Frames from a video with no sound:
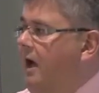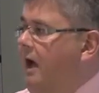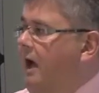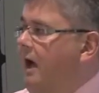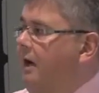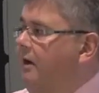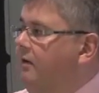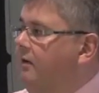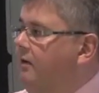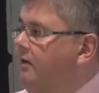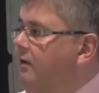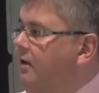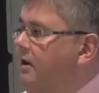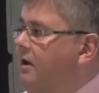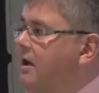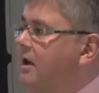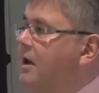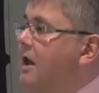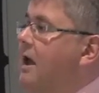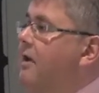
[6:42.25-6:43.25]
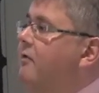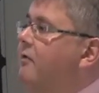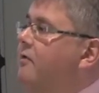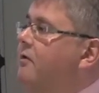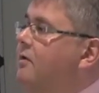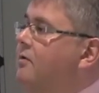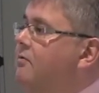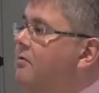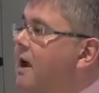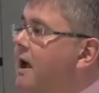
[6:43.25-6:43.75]
and
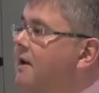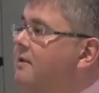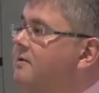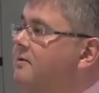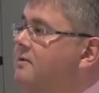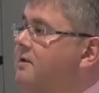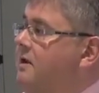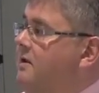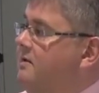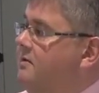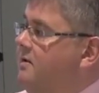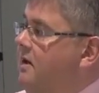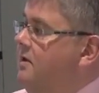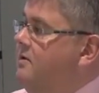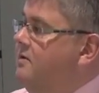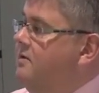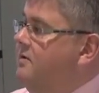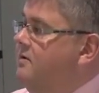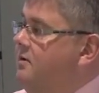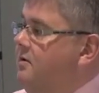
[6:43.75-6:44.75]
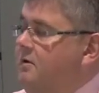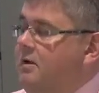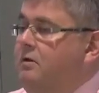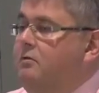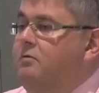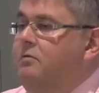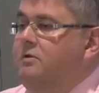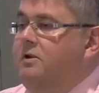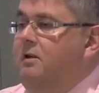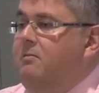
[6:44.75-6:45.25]
left the rest, in a sense, to the
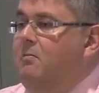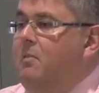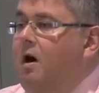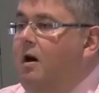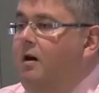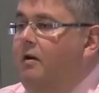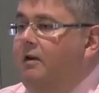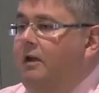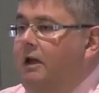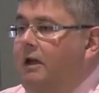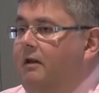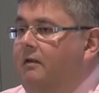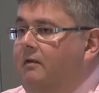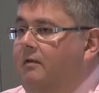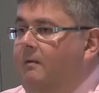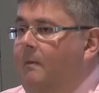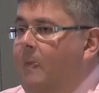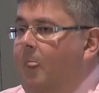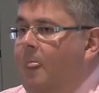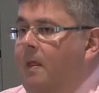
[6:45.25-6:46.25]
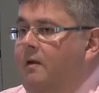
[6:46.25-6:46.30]
audit market.